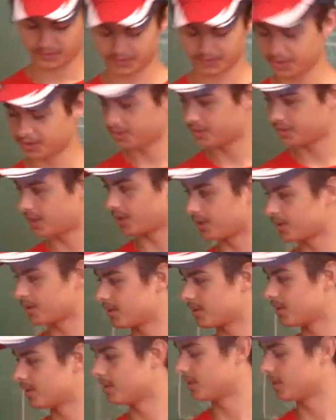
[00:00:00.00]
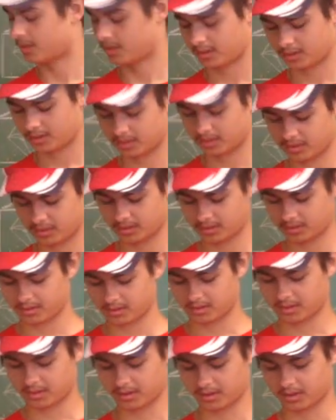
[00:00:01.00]
it turns out
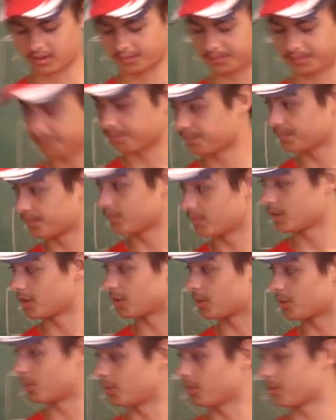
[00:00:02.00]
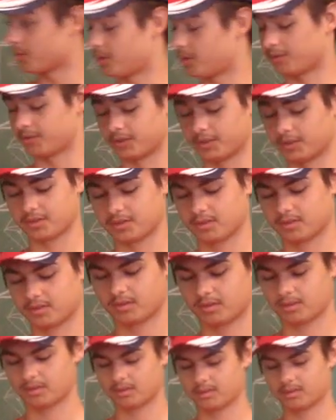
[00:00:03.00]
um, the corollary of this,
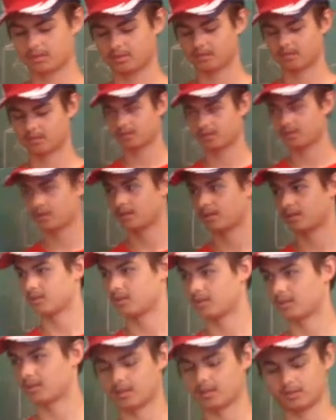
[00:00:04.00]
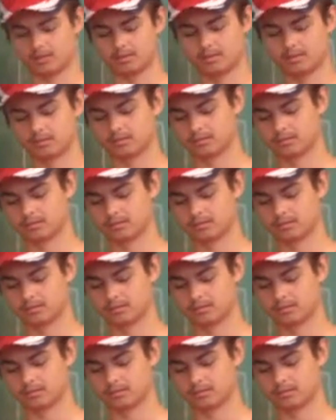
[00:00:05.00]
again,